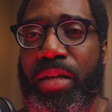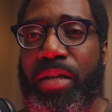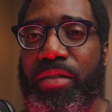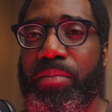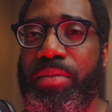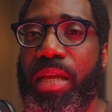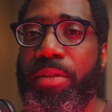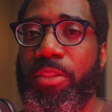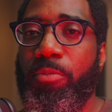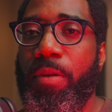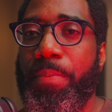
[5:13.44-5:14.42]

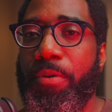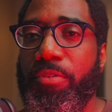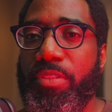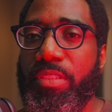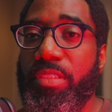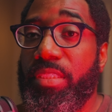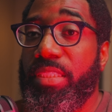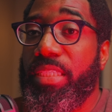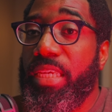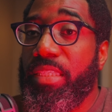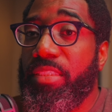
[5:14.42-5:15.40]
Sometimes you want a person's
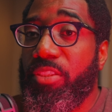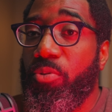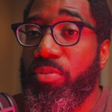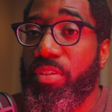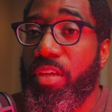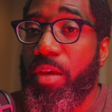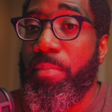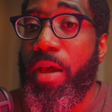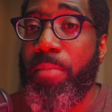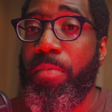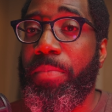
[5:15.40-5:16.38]
skin tone to come
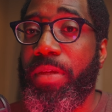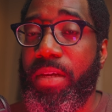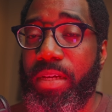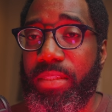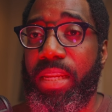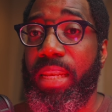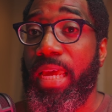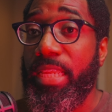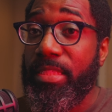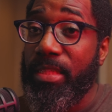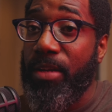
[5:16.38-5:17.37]
out, but because of the
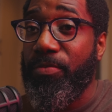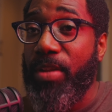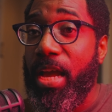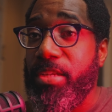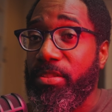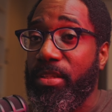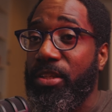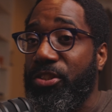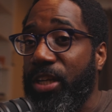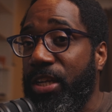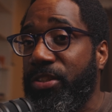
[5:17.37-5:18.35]
lights that are flashing
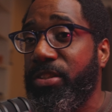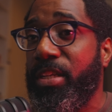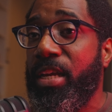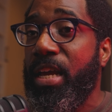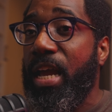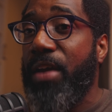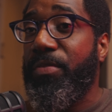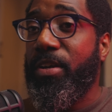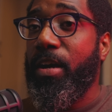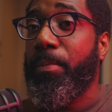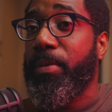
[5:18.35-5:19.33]
and changing every
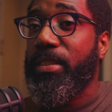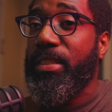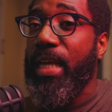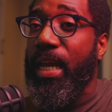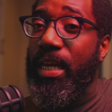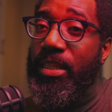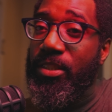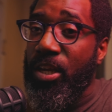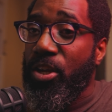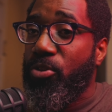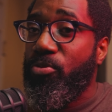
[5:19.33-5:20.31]
couple of seconds,
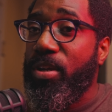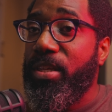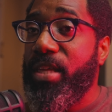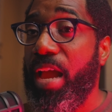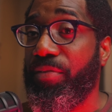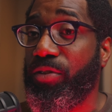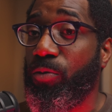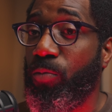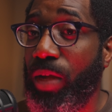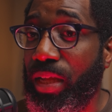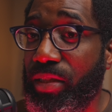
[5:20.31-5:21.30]
you either have to
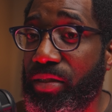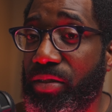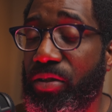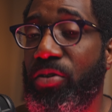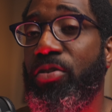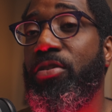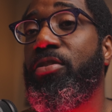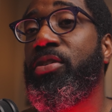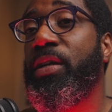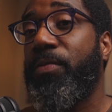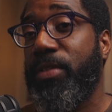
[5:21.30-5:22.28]
wait
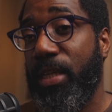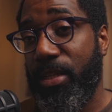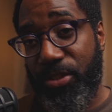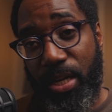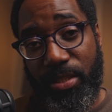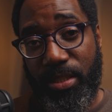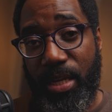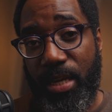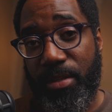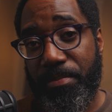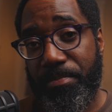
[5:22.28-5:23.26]
or you have to take the shots
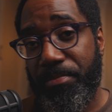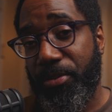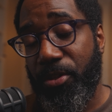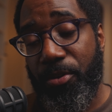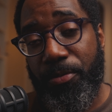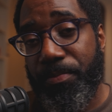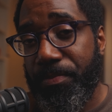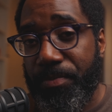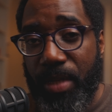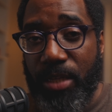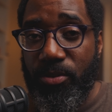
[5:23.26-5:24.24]
again. So
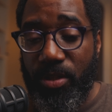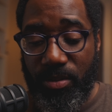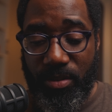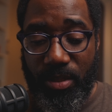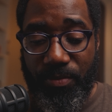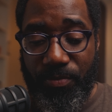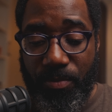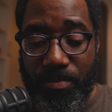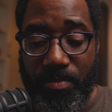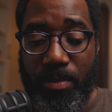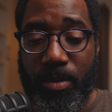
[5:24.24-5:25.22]
as you can see
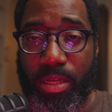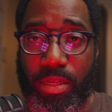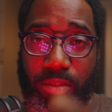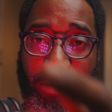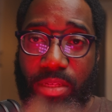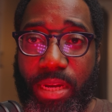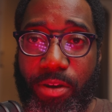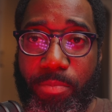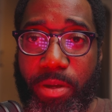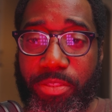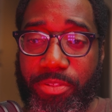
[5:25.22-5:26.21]
from, I'm looking at the side here
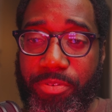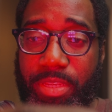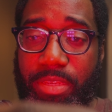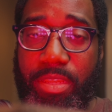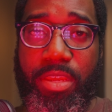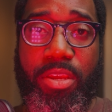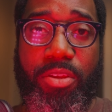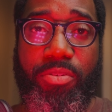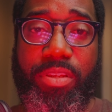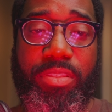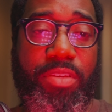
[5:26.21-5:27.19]
on my screen,
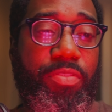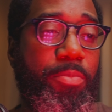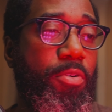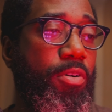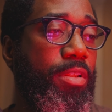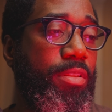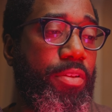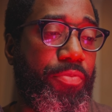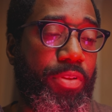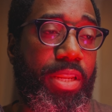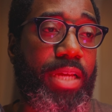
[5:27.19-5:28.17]
you can see from all the
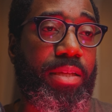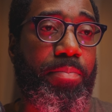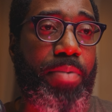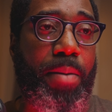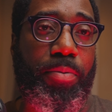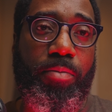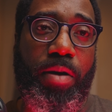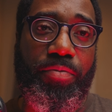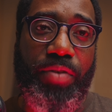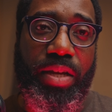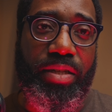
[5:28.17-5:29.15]
different lights I'm popping on
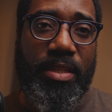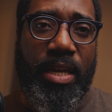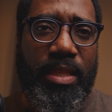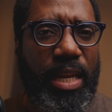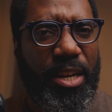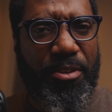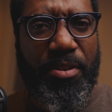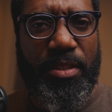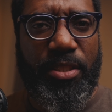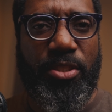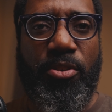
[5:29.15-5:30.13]
my face that it
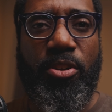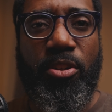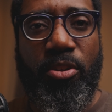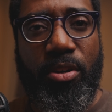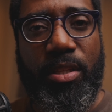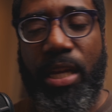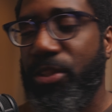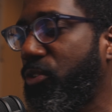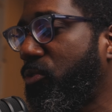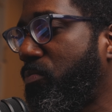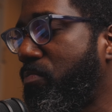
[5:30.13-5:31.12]
creates a certain look
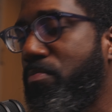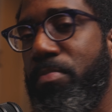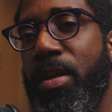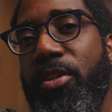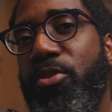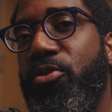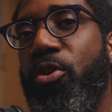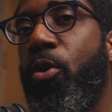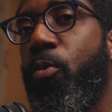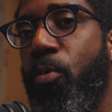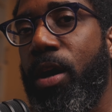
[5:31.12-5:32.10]
that you
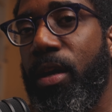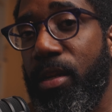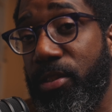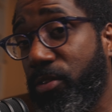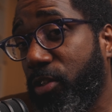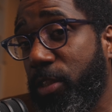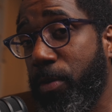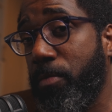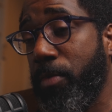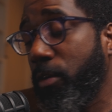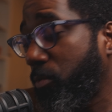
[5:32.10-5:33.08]
don't want unless you're
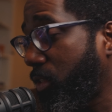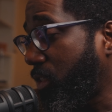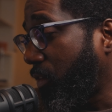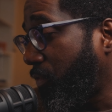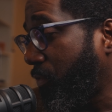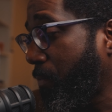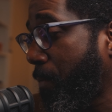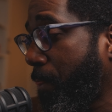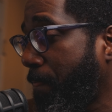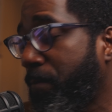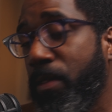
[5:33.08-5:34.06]
experimenting with stuff.
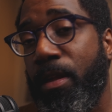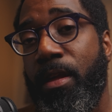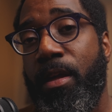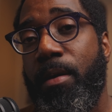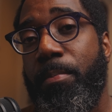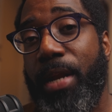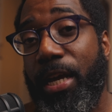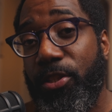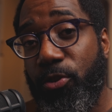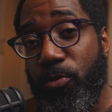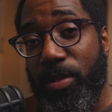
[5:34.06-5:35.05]
But I
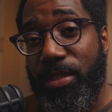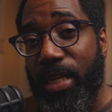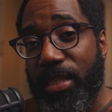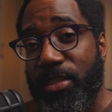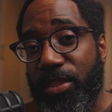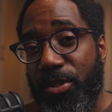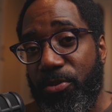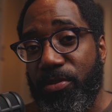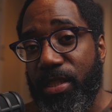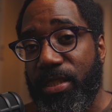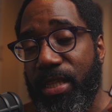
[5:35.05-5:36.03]
do intend to
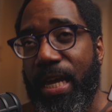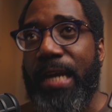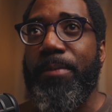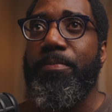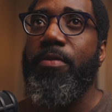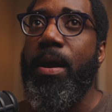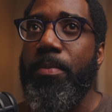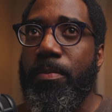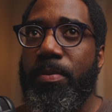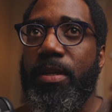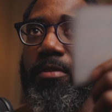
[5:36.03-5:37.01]
use this light
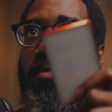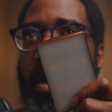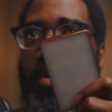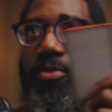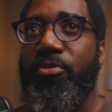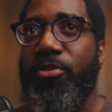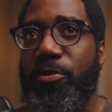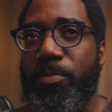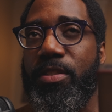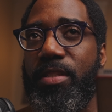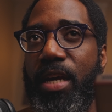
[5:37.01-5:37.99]
probably around
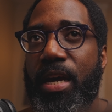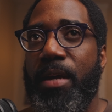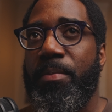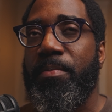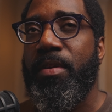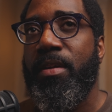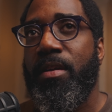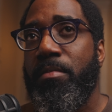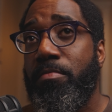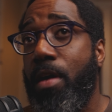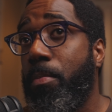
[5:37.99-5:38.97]
Christmas time,
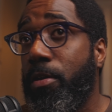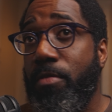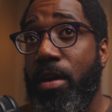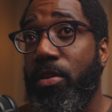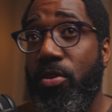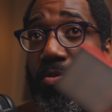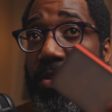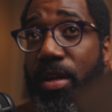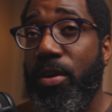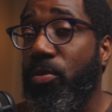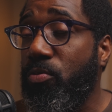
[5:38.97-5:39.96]
probably around the new
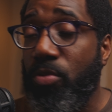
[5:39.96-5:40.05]
year, who